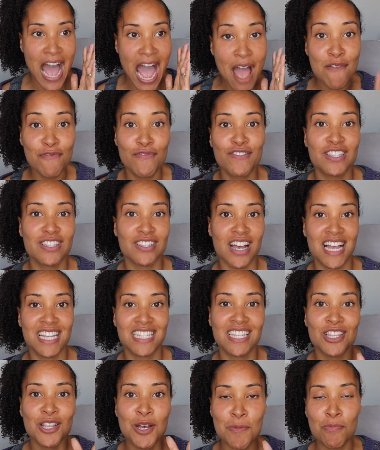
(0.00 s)

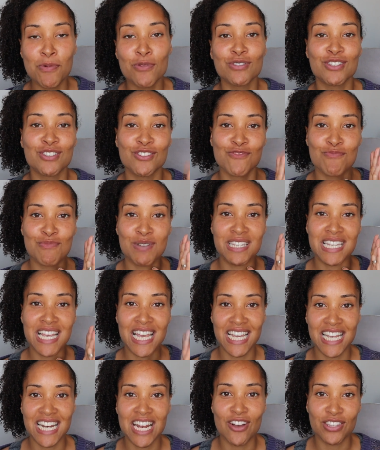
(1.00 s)
emphasizing the importance of me
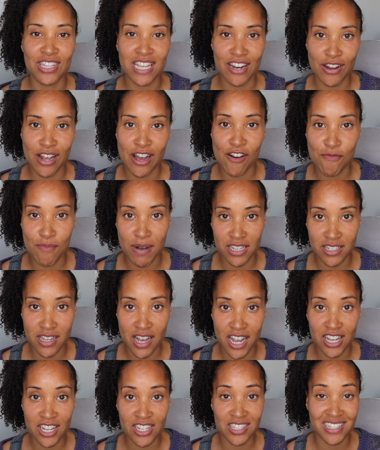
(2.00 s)
taking out dairy out of my
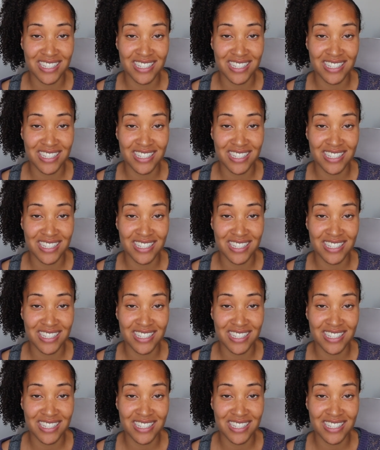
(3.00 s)
diet,